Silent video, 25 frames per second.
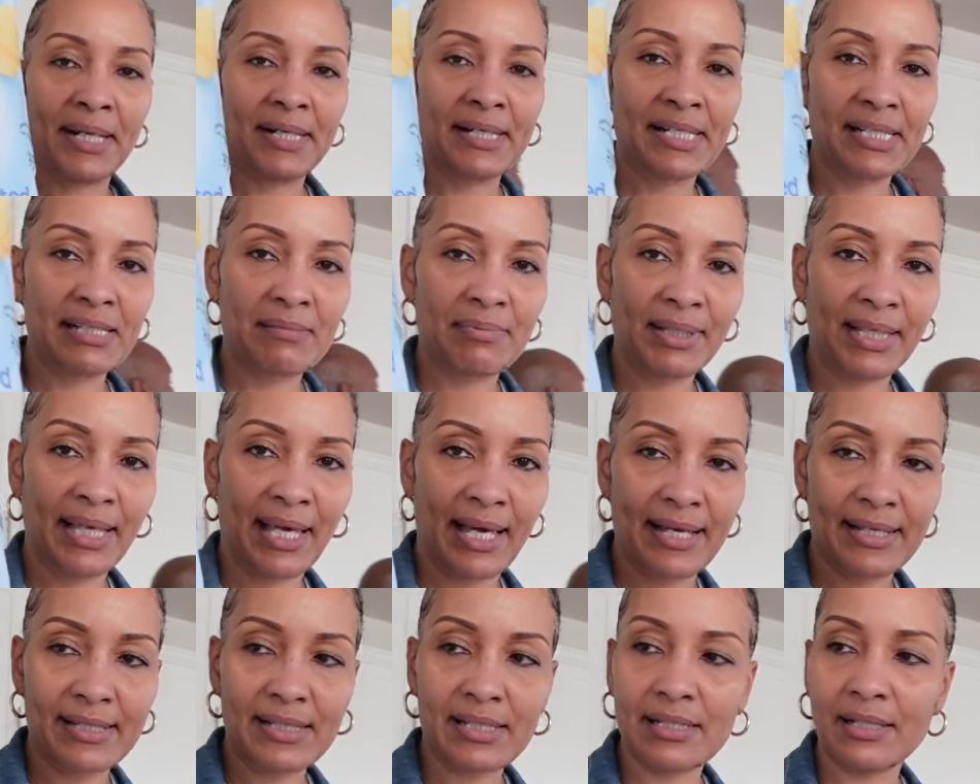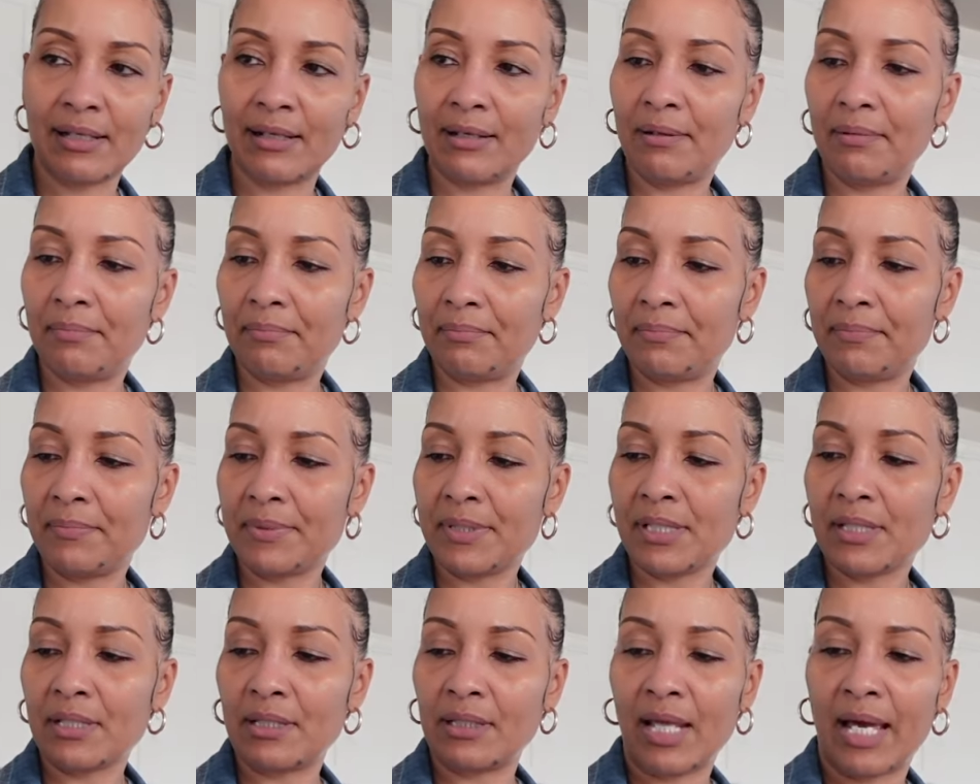husband got some
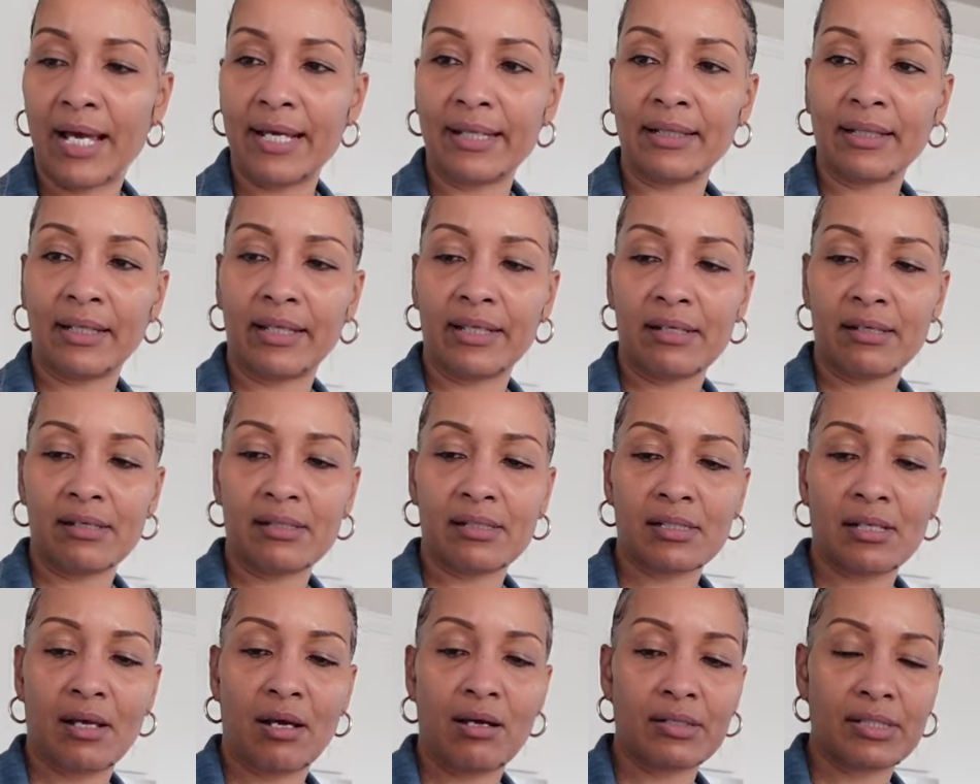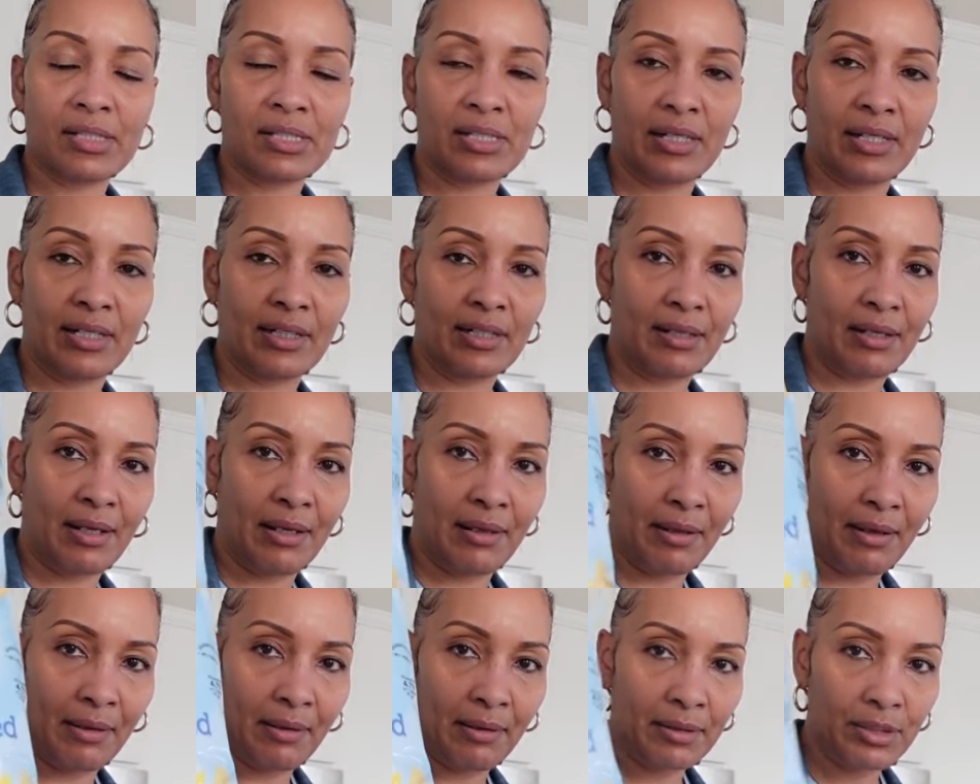lightly salted
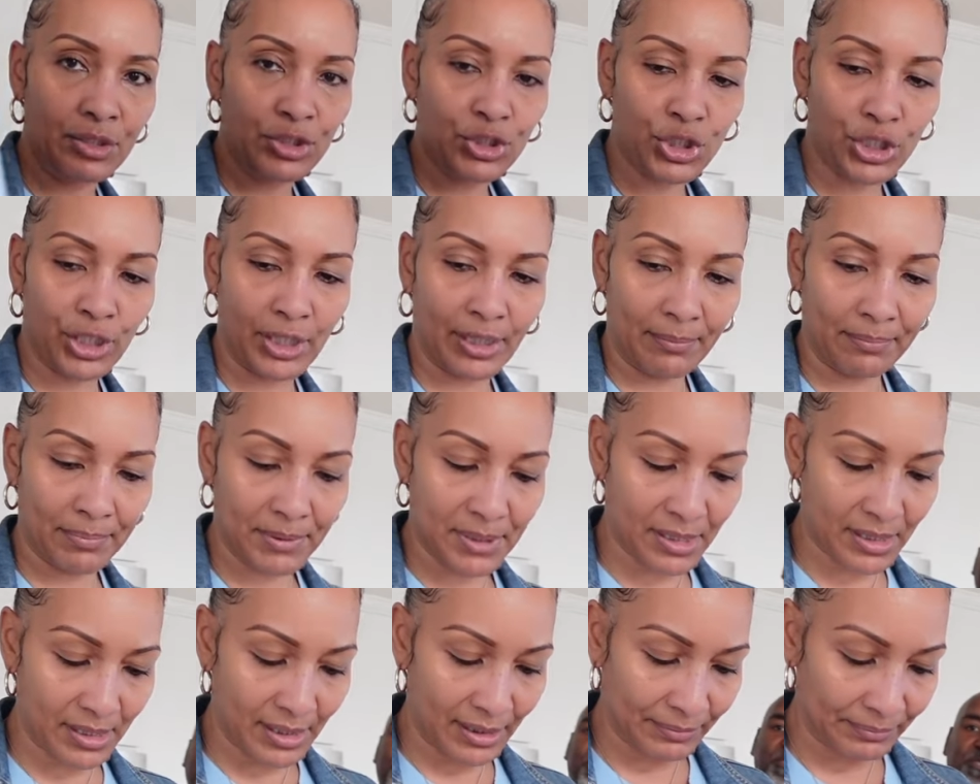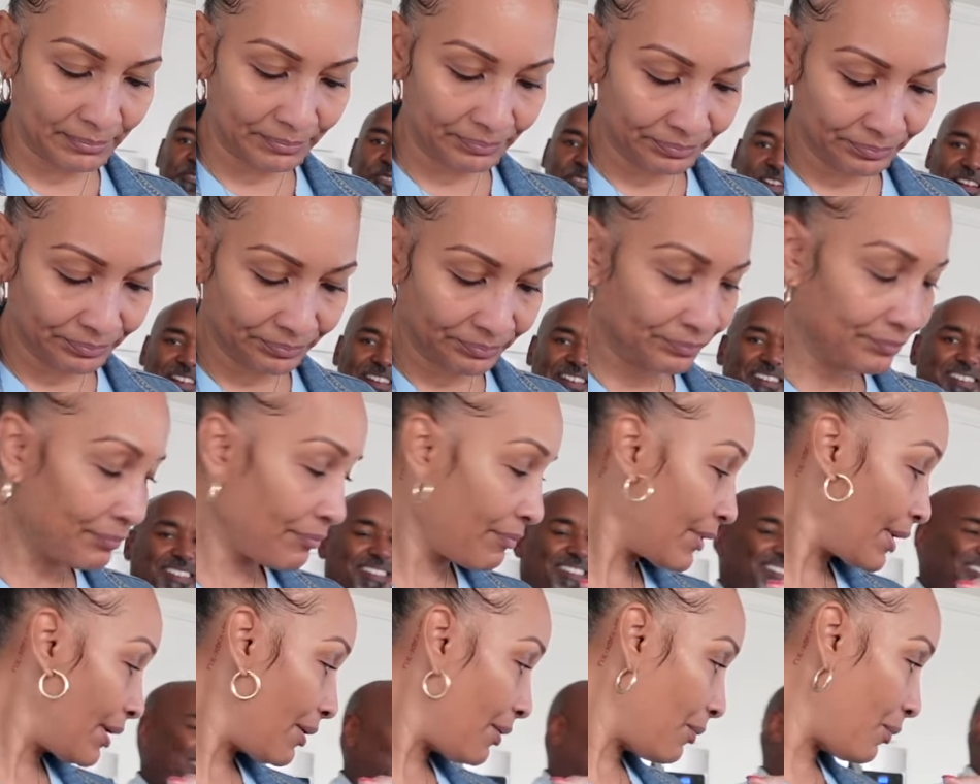chips.
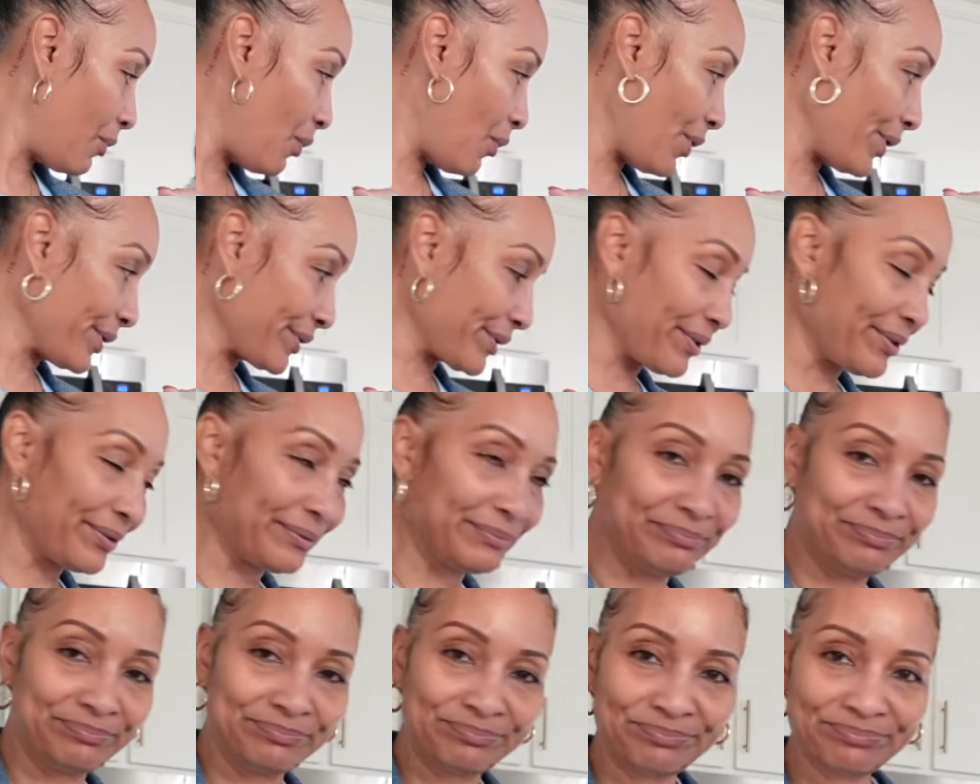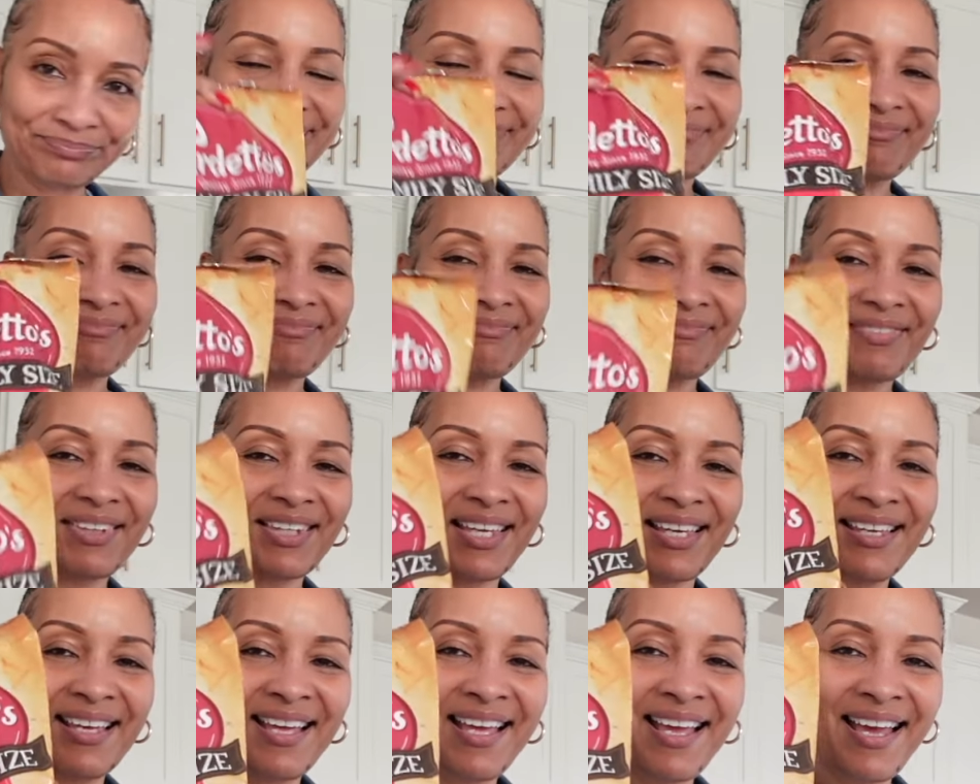Water.
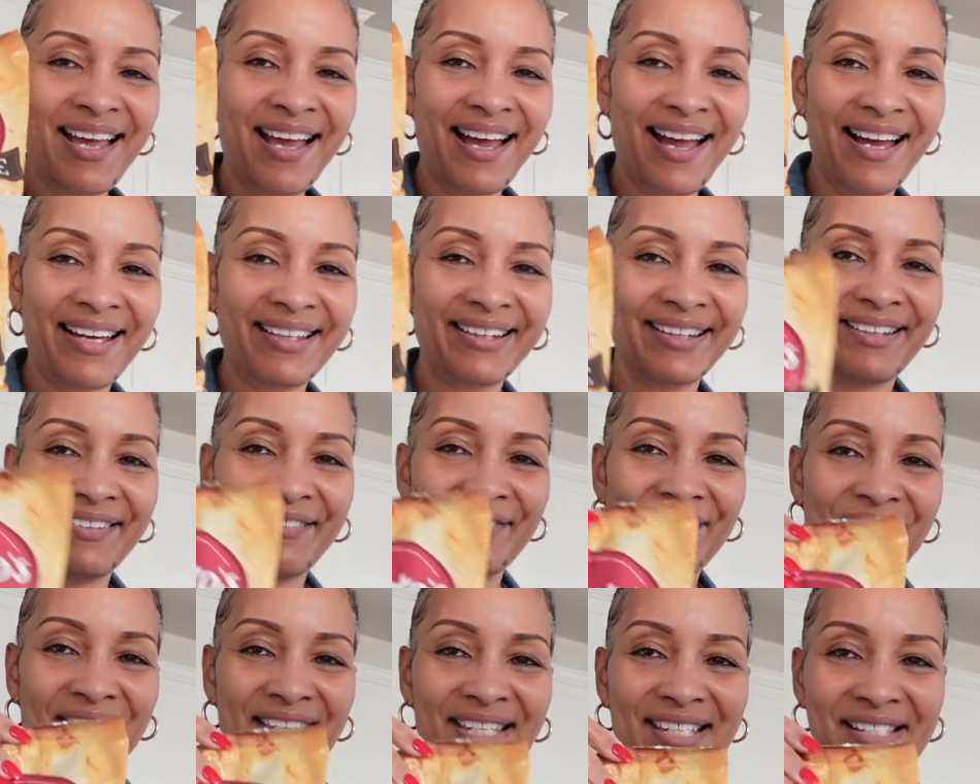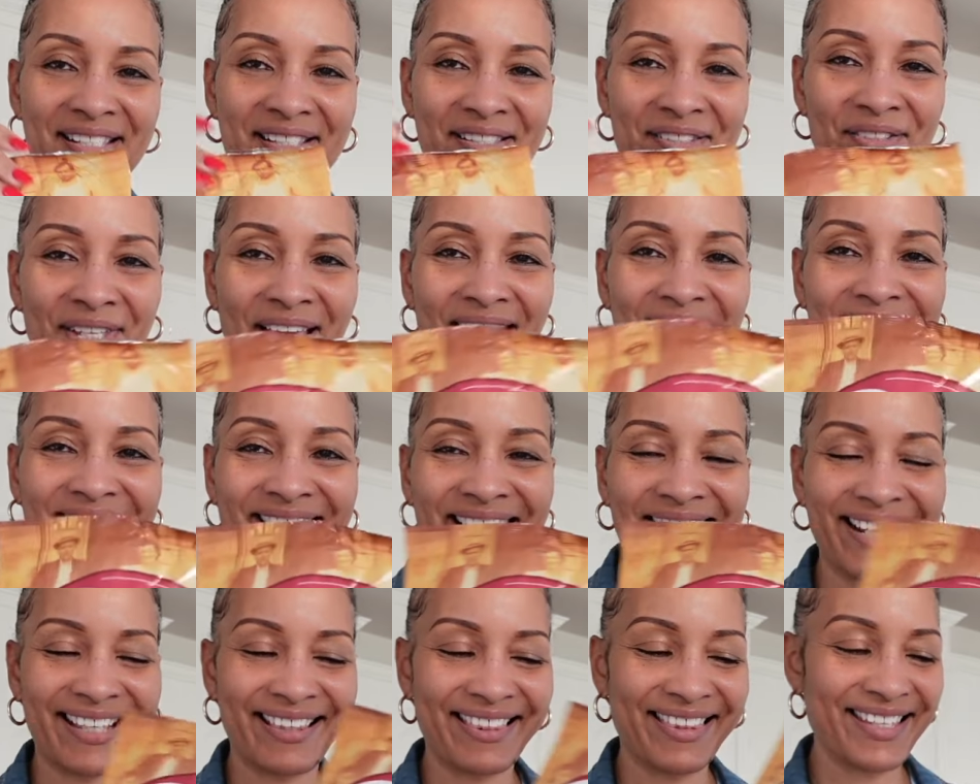I love these. Do y'all
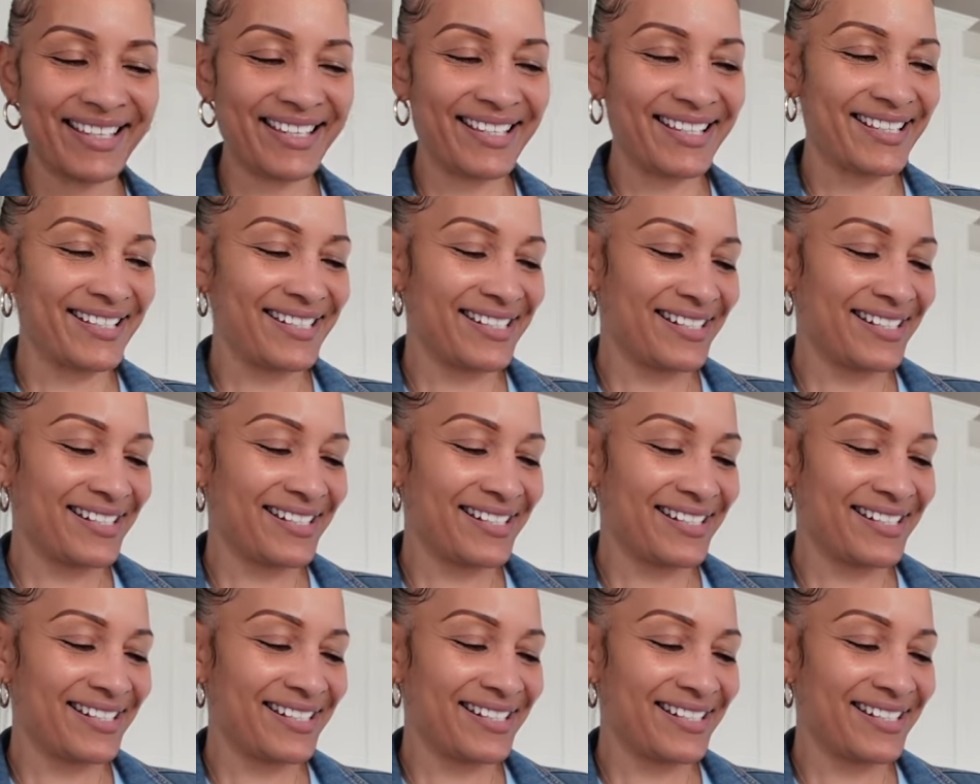like these?